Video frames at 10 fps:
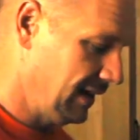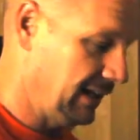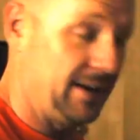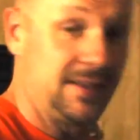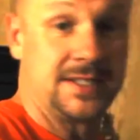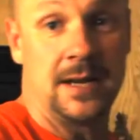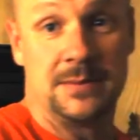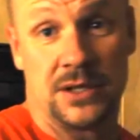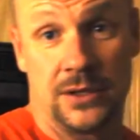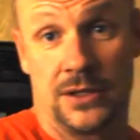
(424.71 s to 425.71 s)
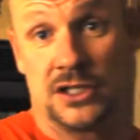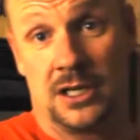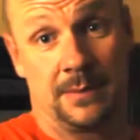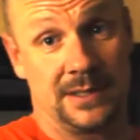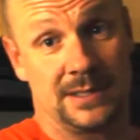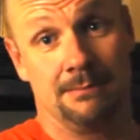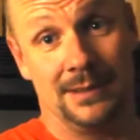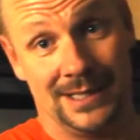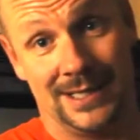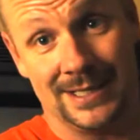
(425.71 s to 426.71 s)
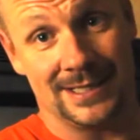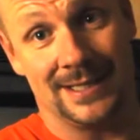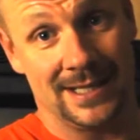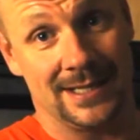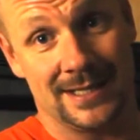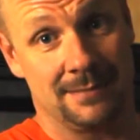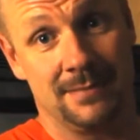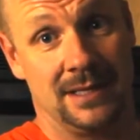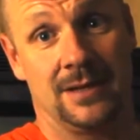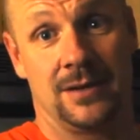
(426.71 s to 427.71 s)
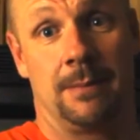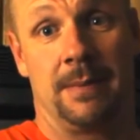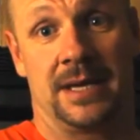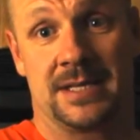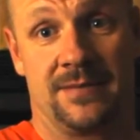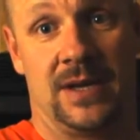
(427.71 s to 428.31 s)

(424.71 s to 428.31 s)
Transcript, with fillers: A lot of the times they're the cheapest, but that doesn't mean they're the best